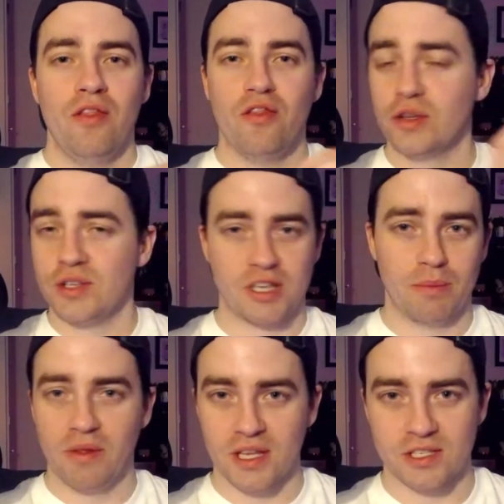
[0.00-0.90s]
Those are some
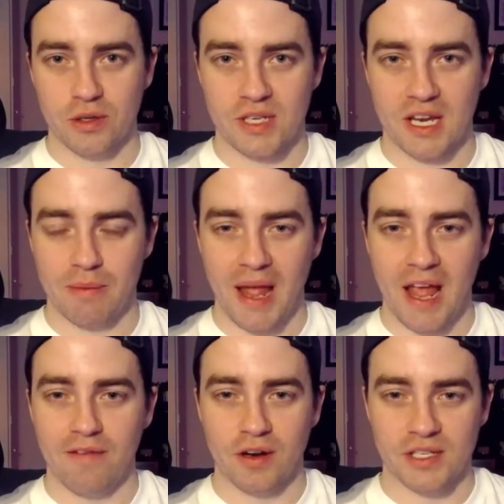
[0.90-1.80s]
of the associated
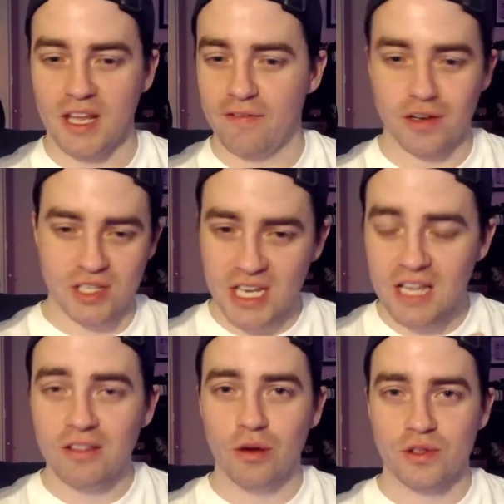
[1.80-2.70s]
behaviors. If you're
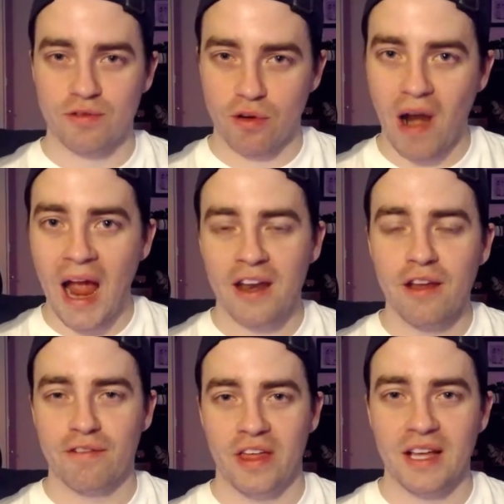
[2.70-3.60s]
seeing those variety
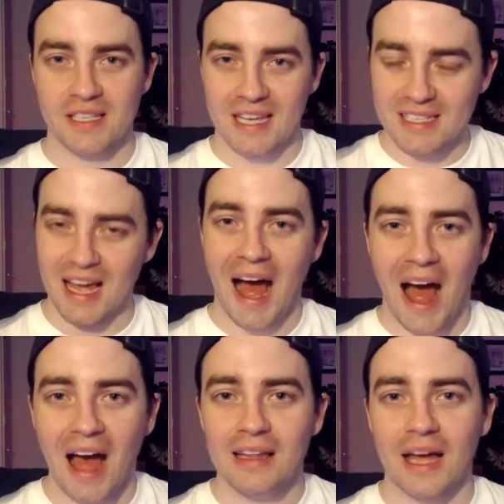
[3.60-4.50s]
of things, it's a
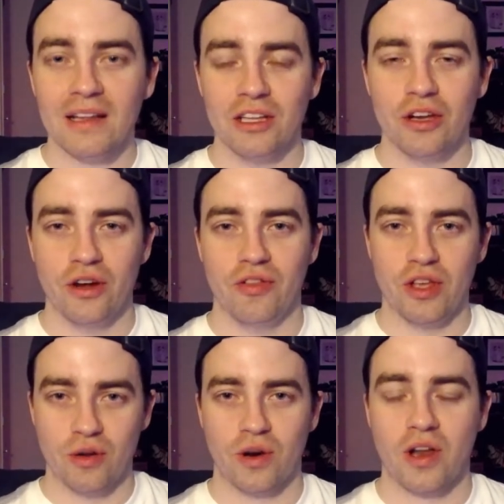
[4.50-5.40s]
high likelihood that
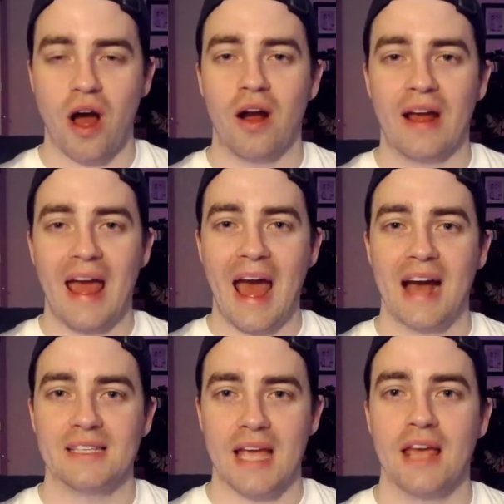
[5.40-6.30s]
your dog
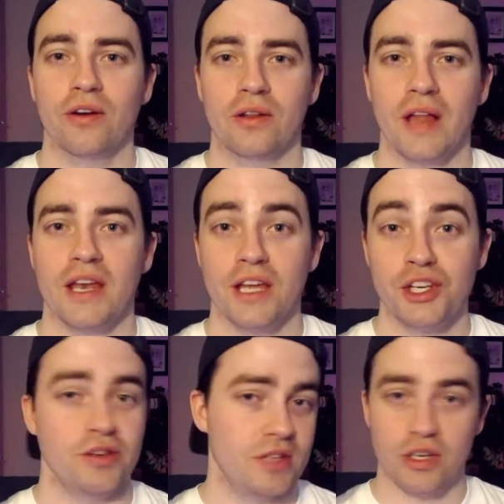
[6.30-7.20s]
has anal gland
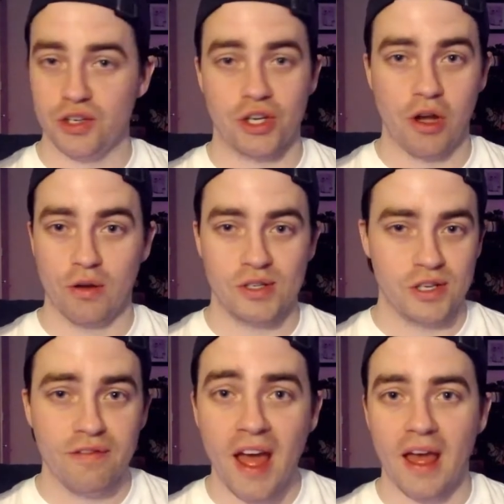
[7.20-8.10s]
issues and you should go to
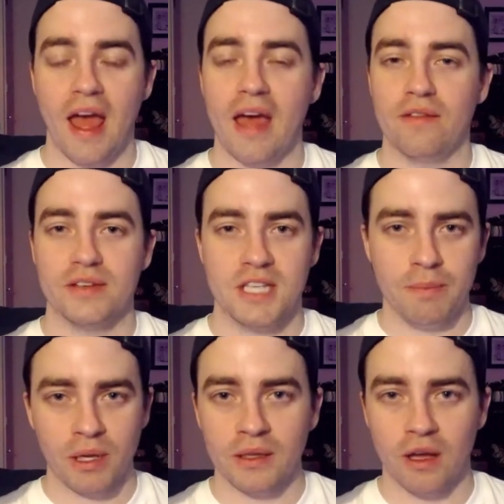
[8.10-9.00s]
your vet. And
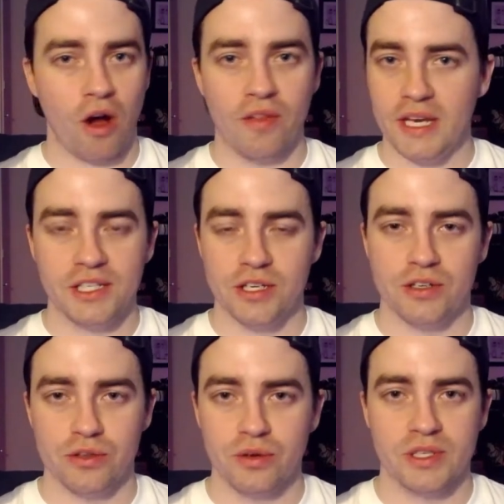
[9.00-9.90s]
typically all they need to
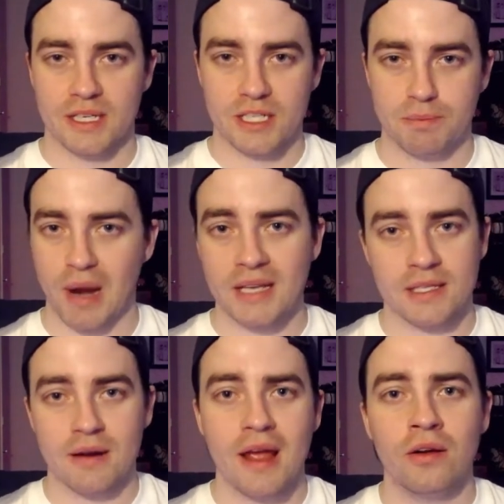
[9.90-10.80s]
do is express
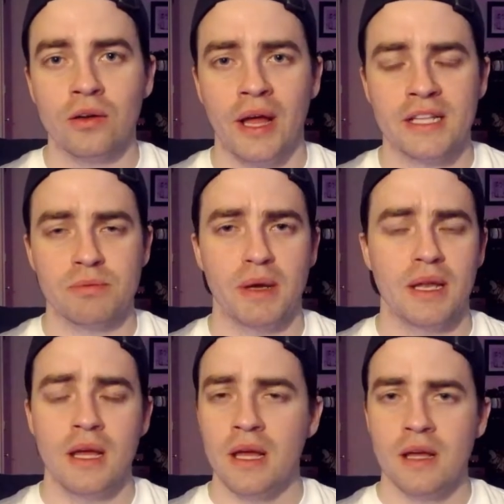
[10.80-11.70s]
their anal glands, but
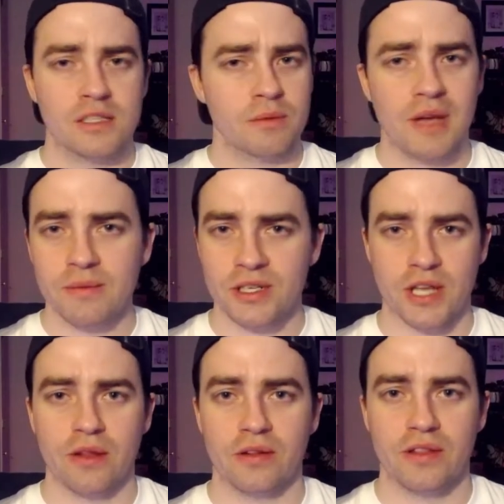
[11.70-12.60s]
sometimes there's
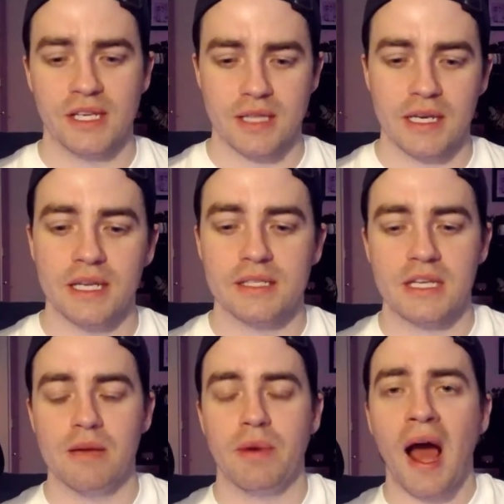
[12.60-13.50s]
other things they need to
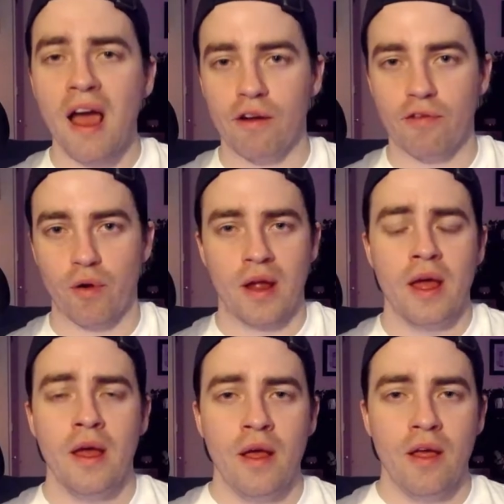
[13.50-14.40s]
keep an eye out for.
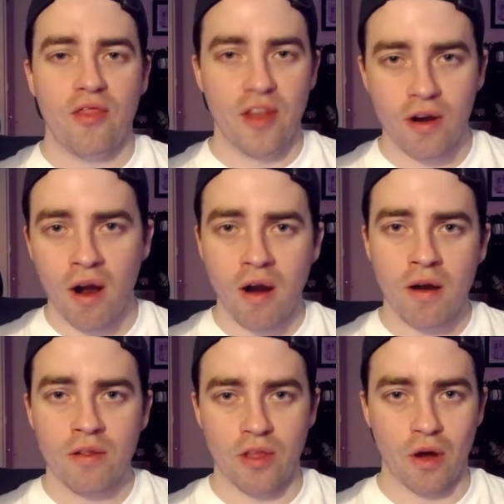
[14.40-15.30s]
There
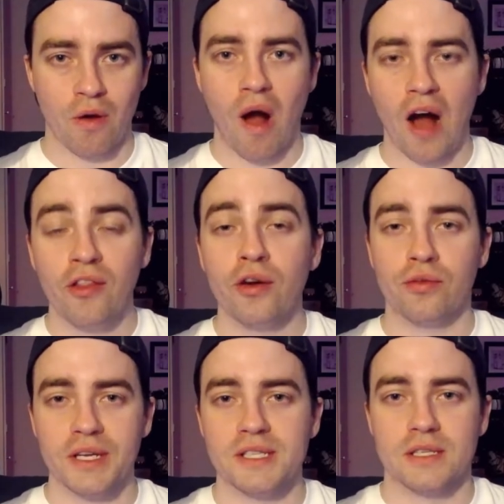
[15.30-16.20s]
are, though, other
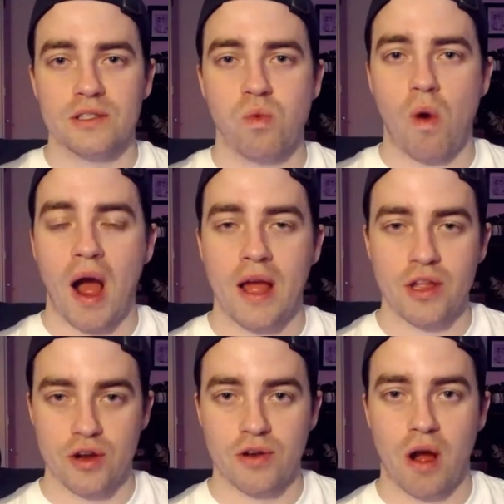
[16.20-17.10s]
reasons why
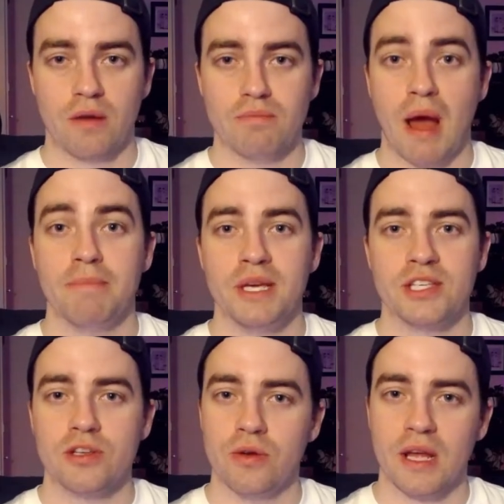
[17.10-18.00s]
your dog might be
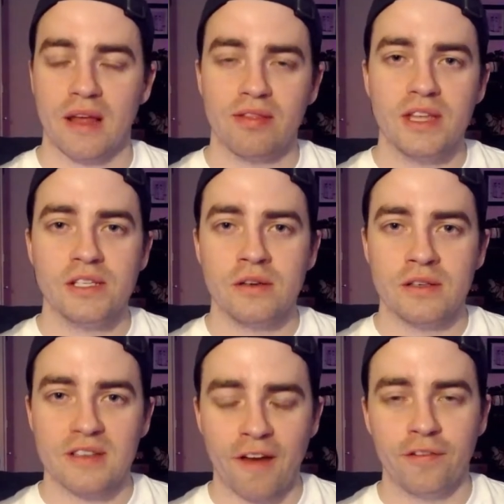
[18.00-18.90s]
scooting. These
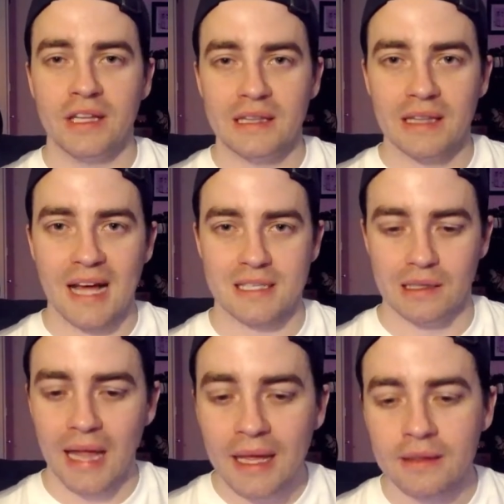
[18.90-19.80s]
are definitely less
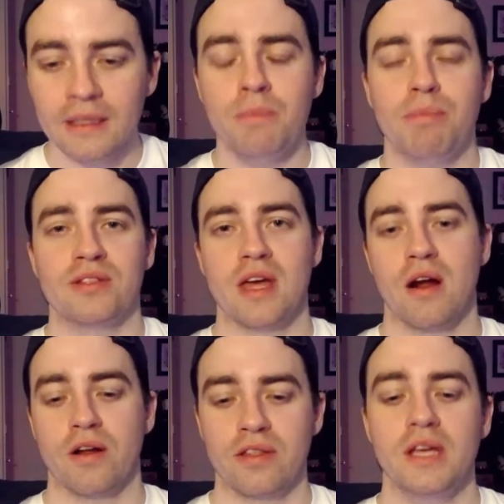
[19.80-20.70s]
likely, but they
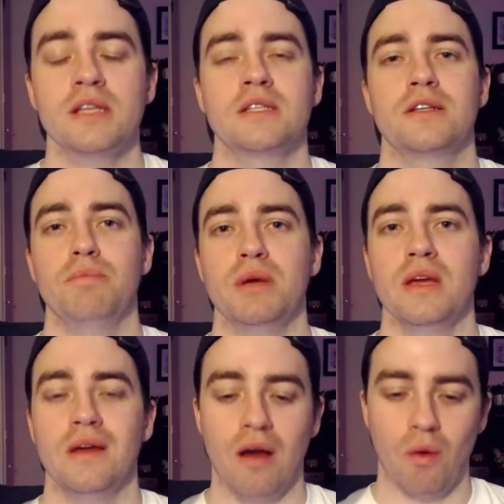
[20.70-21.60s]
are things to
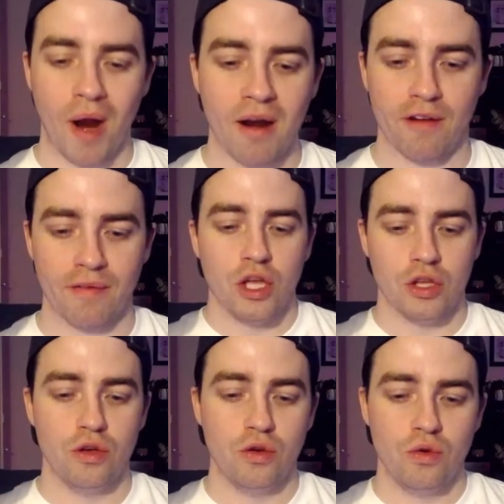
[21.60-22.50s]
be aware of.
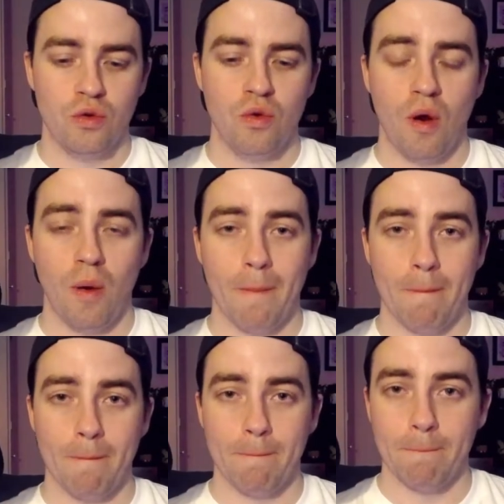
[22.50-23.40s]
You
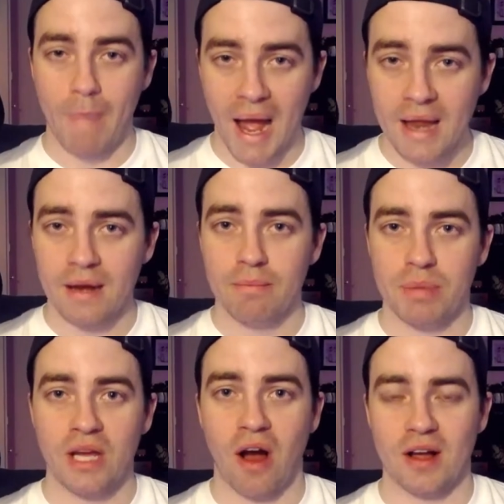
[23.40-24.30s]
might
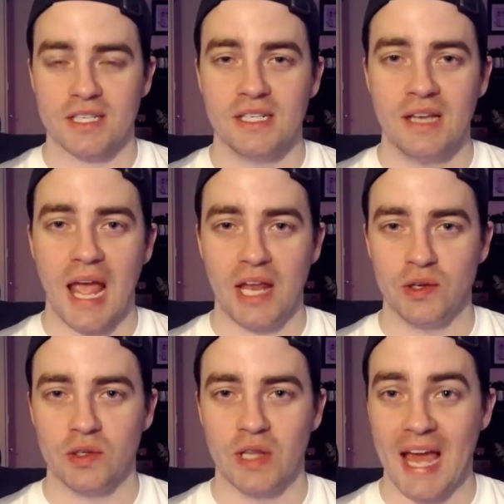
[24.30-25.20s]
be causing
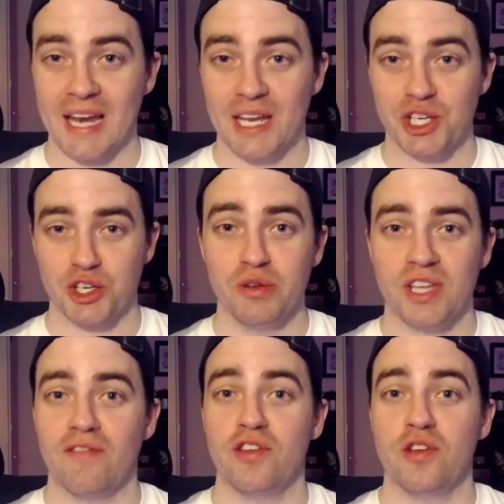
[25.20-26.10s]
anal gland issues
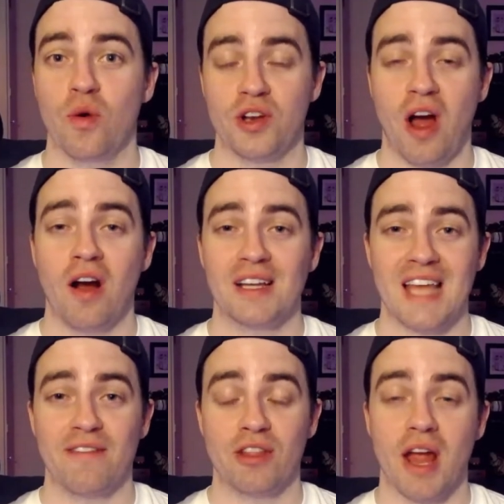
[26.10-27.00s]
if your dog is
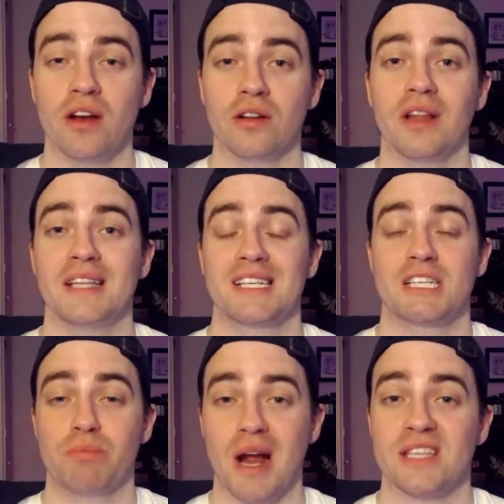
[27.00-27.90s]
having their anal glands
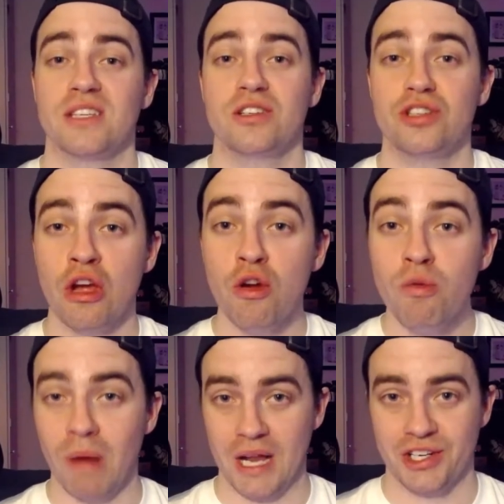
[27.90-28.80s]
expressed too
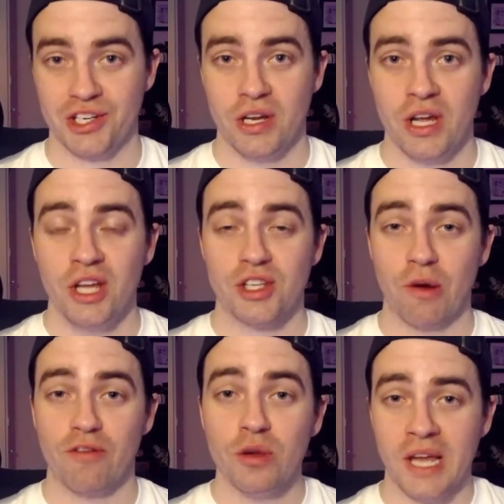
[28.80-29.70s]
much. So
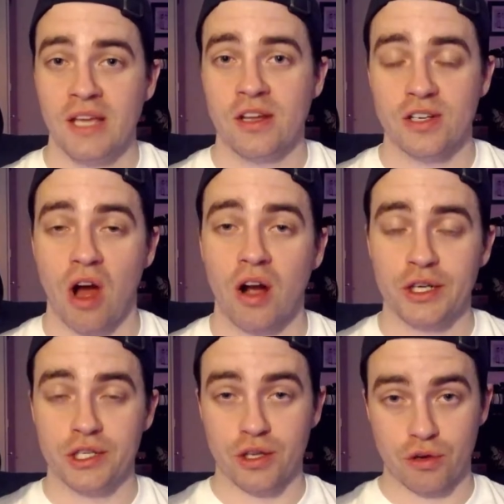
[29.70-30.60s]
if you take your dog
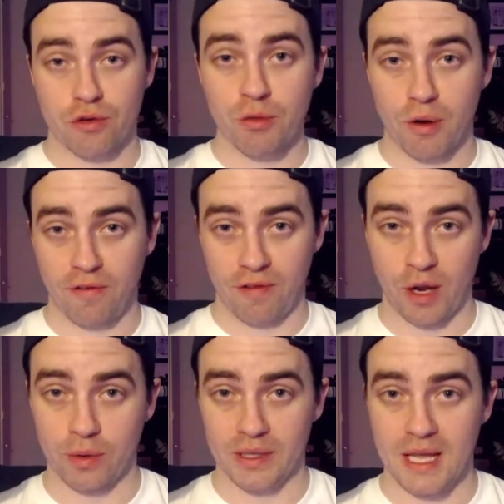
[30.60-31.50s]
to the groomer
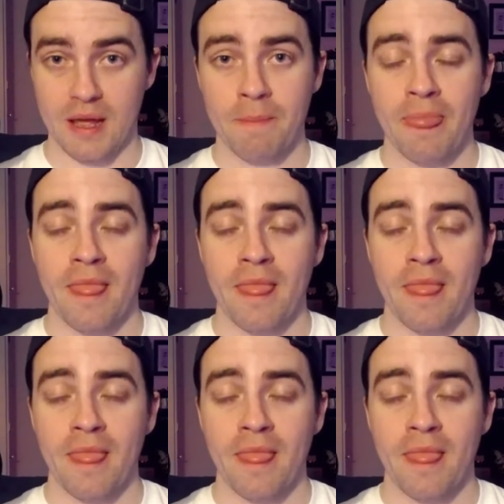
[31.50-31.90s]
frequently,